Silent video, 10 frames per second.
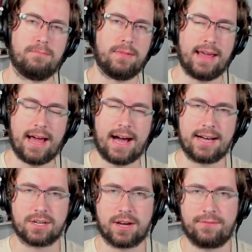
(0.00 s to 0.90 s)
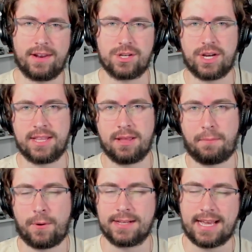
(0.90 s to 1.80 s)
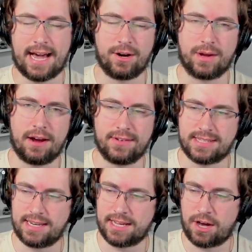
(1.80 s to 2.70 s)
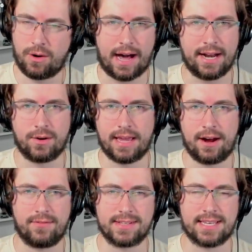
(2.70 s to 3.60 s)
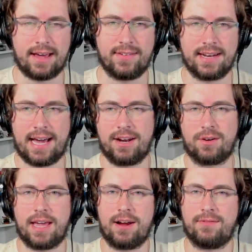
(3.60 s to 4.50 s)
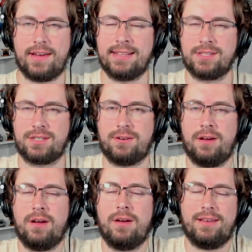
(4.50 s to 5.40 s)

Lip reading: And Haas are going to finish in the points. I don't care if it's Nico. I don't care if it's Kevin. I don't care if Enzo.